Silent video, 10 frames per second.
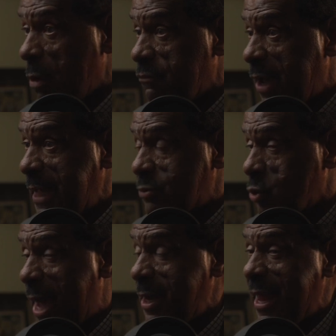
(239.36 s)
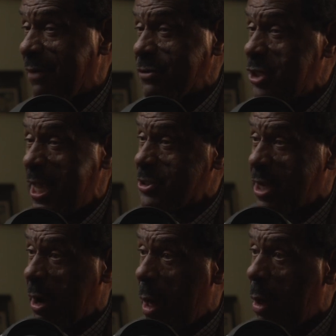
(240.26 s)
of Fame. So I didn't have a chance at
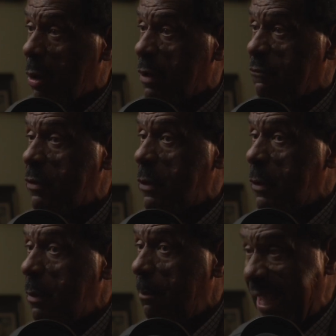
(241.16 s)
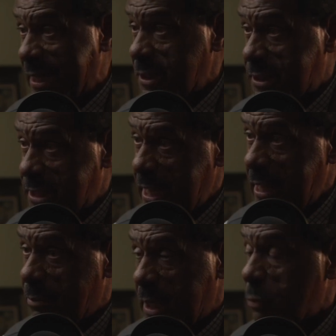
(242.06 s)
all of making the
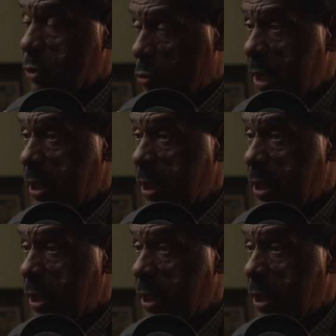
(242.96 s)
team, but it was a great